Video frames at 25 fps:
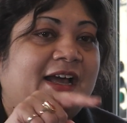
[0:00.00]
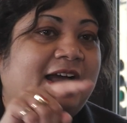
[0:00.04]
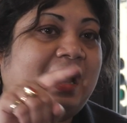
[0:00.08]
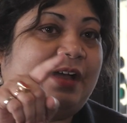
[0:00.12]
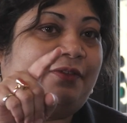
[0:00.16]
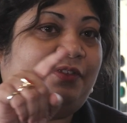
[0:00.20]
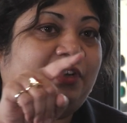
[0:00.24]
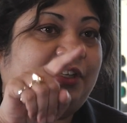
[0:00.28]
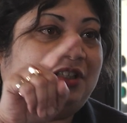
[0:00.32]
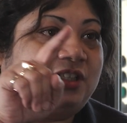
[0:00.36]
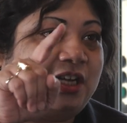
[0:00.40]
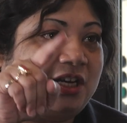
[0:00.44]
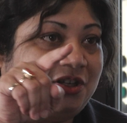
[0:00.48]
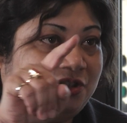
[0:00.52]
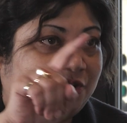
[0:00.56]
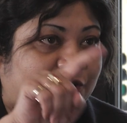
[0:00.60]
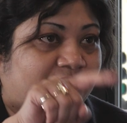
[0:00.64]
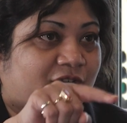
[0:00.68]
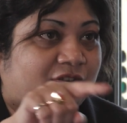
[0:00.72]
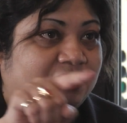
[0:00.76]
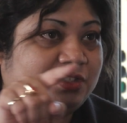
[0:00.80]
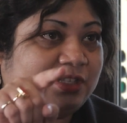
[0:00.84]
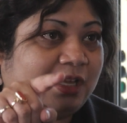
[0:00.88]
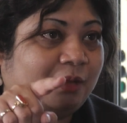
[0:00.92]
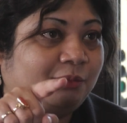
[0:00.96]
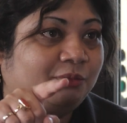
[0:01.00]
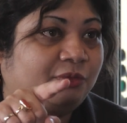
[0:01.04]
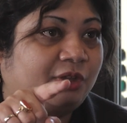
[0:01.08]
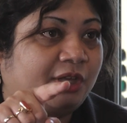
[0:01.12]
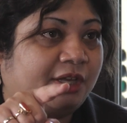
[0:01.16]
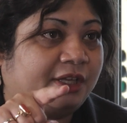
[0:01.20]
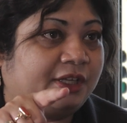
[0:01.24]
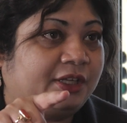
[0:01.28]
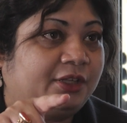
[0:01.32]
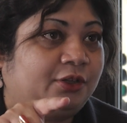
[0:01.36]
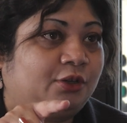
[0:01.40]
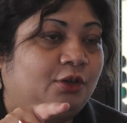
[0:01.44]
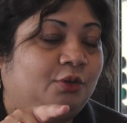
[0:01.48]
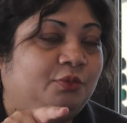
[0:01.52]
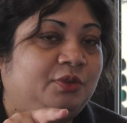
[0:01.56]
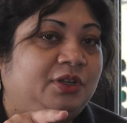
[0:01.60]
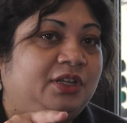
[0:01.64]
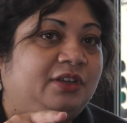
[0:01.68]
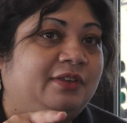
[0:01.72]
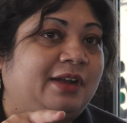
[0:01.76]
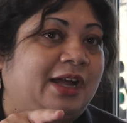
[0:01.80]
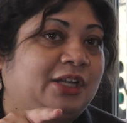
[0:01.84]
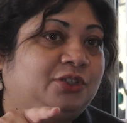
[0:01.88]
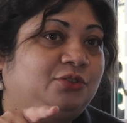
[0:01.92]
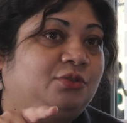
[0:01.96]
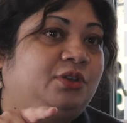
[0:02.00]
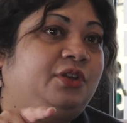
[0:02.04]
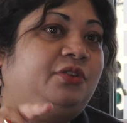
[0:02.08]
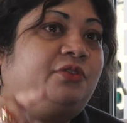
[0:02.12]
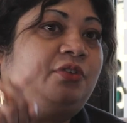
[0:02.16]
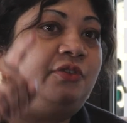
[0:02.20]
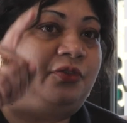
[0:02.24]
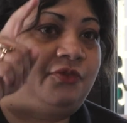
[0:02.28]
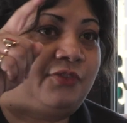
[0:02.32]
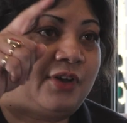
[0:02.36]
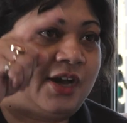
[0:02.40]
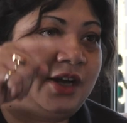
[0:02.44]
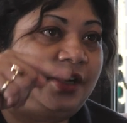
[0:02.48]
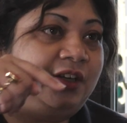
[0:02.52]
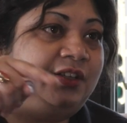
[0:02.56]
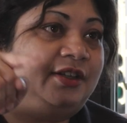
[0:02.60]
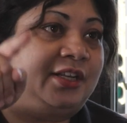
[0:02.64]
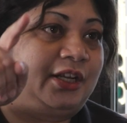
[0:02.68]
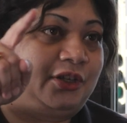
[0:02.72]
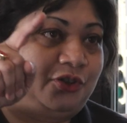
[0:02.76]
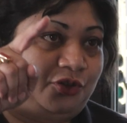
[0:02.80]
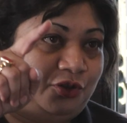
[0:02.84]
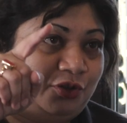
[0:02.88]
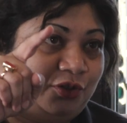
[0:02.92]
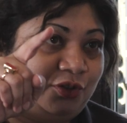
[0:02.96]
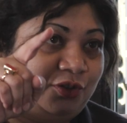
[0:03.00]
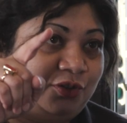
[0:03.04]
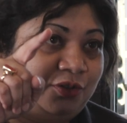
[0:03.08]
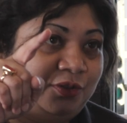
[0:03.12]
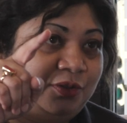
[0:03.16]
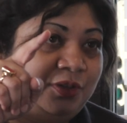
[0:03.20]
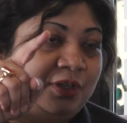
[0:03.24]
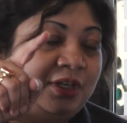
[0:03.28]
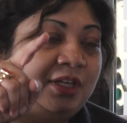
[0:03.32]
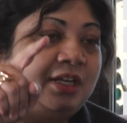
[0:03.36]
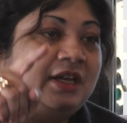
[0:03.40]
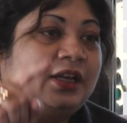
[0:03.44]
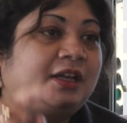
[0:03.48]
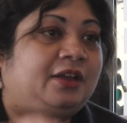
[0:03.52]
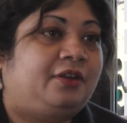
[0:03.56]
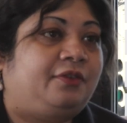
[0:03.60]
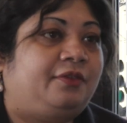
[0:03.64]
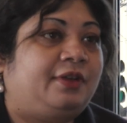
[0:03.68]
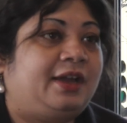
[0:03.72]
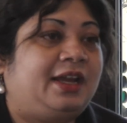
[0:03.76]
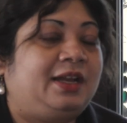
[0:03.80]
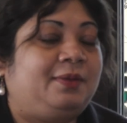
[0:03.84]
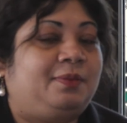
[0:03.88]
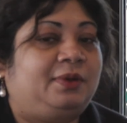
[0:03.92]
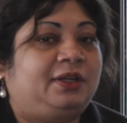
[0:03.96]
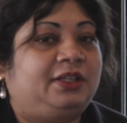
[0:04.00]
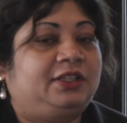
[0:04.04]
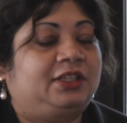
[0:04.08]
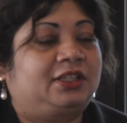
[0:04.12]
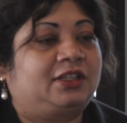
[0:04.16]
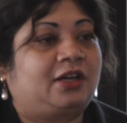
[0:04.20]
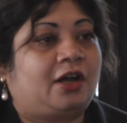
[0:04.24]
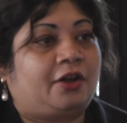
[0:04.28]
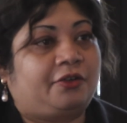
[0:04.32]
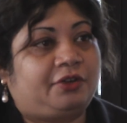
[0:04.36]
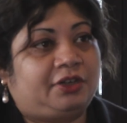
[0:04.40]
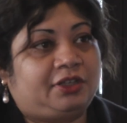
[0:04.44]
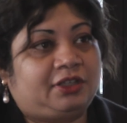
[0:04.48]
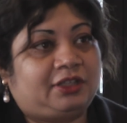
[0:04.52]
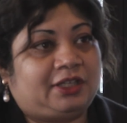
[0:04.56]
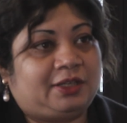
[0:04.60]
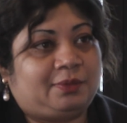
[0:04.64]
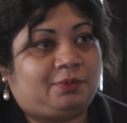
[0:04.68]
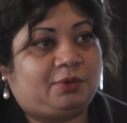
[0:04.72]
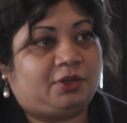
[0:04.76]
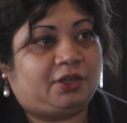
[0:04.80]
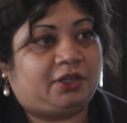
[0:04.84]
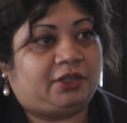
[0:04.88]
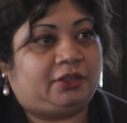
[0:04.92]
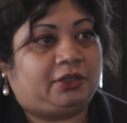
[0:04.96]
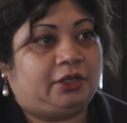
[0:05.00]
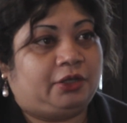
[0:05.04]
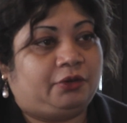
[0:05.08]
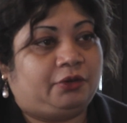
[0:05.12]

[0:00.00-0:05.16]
have an attention on something you know we gradually refine attention mm-hmm. right but in the current deep learning